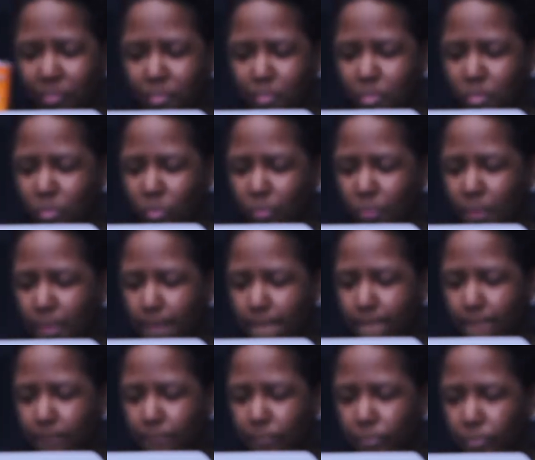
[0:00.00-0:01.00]
gotta get the liquor
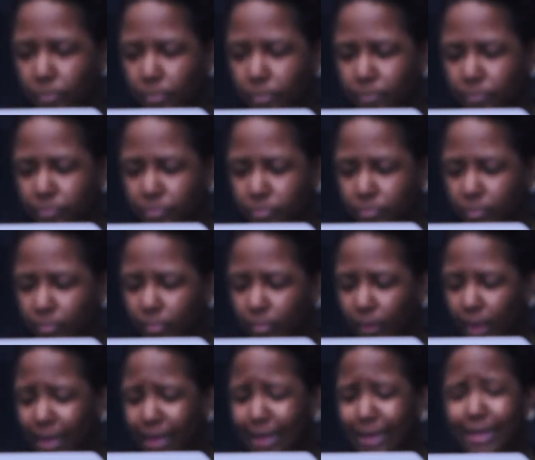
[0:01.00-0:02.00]
and that's it.
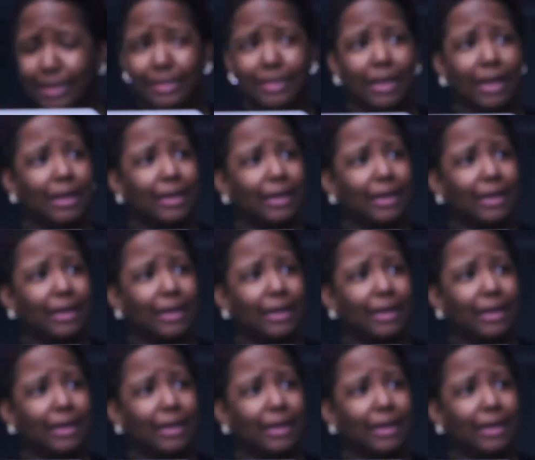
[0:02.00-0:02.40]
Get the